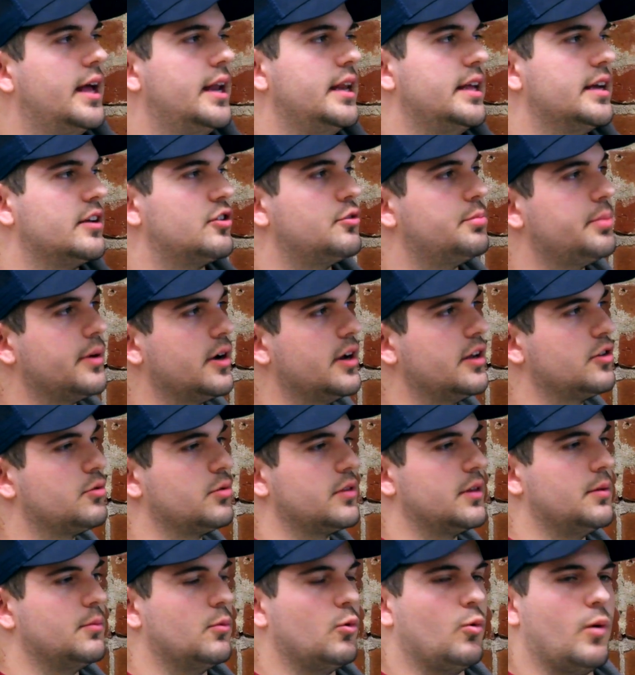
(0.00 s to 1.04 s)
any
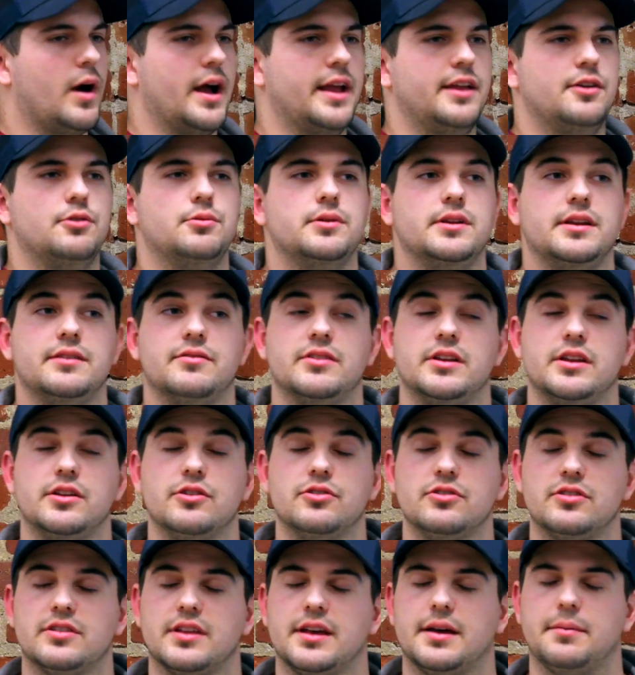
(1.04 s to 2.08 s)
experience with them, why you would even
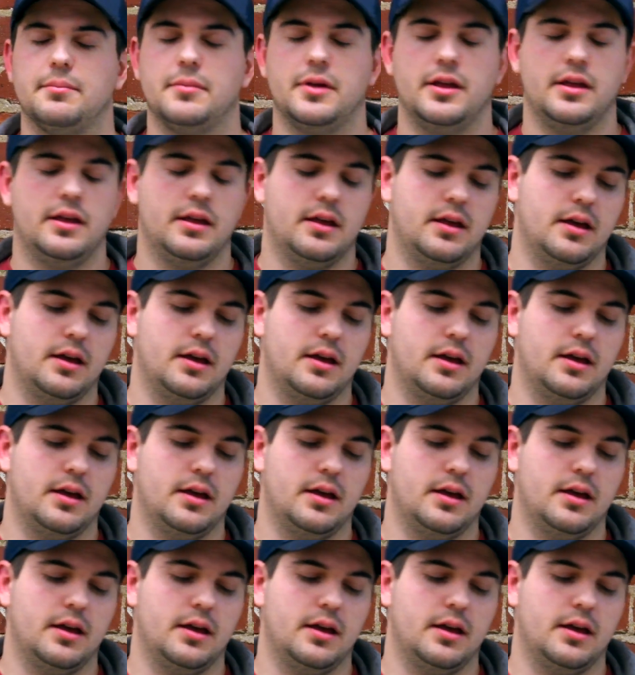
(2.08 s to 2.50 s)
use them,